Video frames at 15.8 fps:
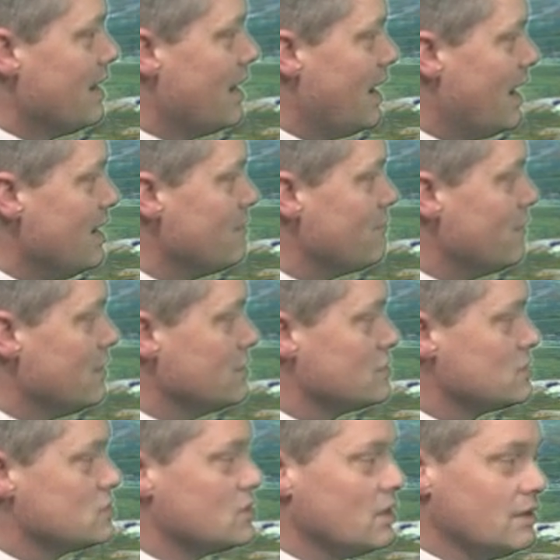IFR to
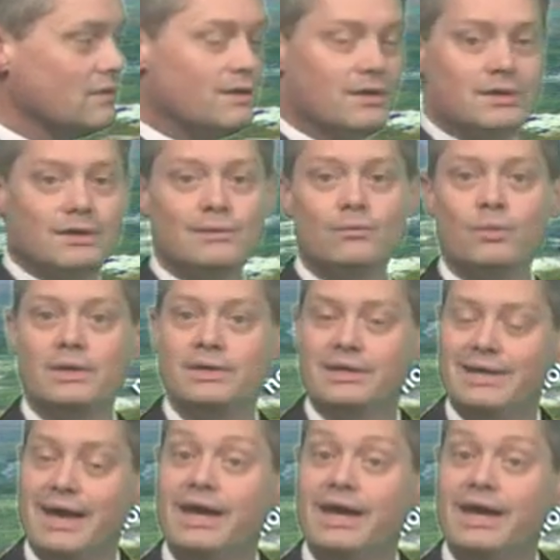start there in Windy.